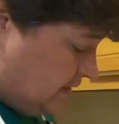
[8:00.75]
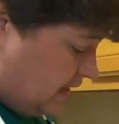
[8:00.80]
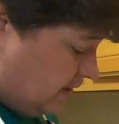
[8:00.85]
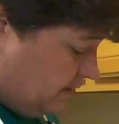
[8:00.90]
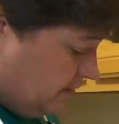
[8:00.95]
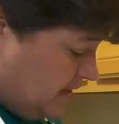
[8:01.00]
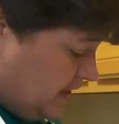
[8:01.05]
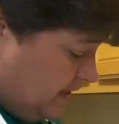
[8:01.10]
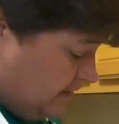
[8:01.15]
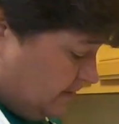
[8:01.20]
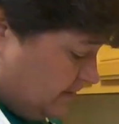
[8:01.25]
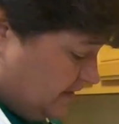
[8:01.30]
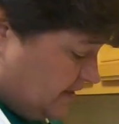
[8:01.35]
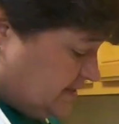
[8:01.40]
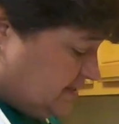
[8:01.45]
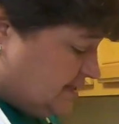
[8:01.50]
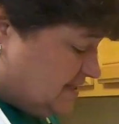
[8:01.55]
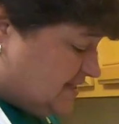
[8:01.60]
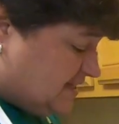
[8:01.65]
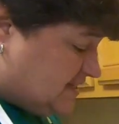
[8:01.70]
Now,
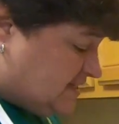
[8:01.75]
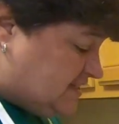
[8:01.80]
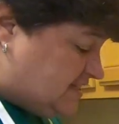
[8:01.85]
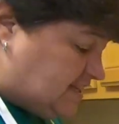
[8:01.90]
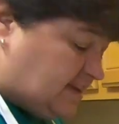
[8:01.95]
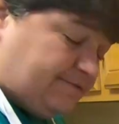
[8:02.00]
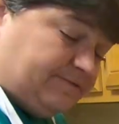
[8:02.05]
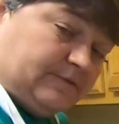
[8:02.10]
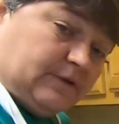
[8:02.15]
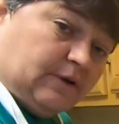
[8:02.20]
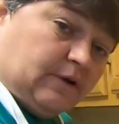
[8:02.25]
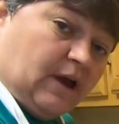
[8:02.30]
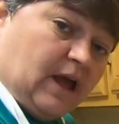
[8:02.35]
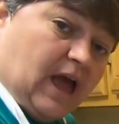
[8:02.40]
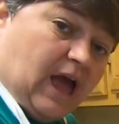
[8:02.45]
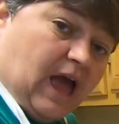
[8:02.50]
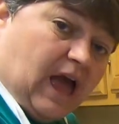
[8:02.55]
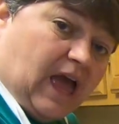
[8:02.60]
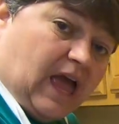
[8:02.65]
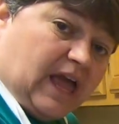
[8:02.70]
this is a sifter,
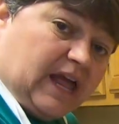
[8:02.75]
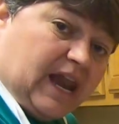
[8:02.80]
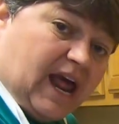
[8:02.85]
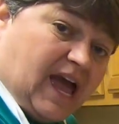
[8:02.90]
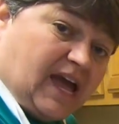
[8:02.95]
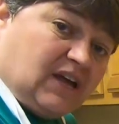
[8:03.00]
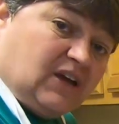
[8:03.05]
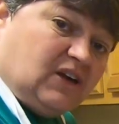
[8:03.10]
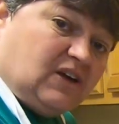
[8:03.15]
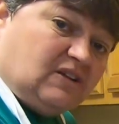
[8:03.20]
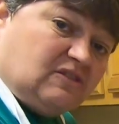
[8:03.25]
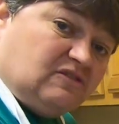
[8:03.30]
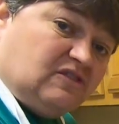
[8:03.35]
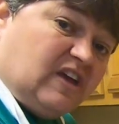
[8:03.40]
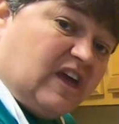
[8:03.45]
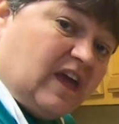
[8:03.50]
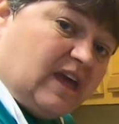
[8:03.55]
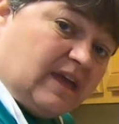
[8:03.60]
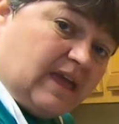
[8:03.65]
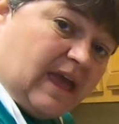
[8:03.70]
and I couldn't
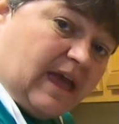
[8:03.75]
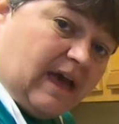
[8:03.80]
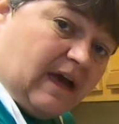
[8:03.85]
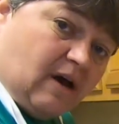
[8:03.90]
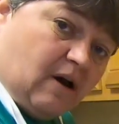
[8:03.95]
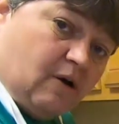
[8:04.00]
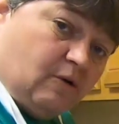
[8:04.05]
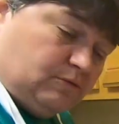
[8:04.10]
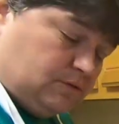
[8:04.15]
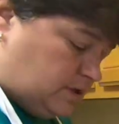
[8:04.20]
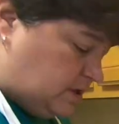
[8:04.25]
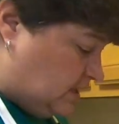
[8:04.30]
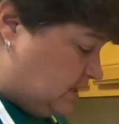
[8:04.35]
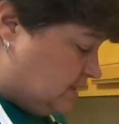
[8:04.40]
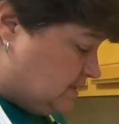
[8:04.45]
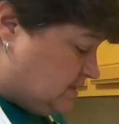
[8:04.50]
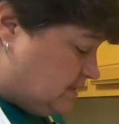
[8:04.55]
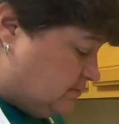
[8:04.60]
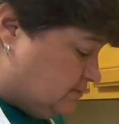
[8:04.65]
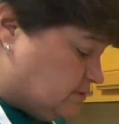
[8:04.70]
tell you how old it is.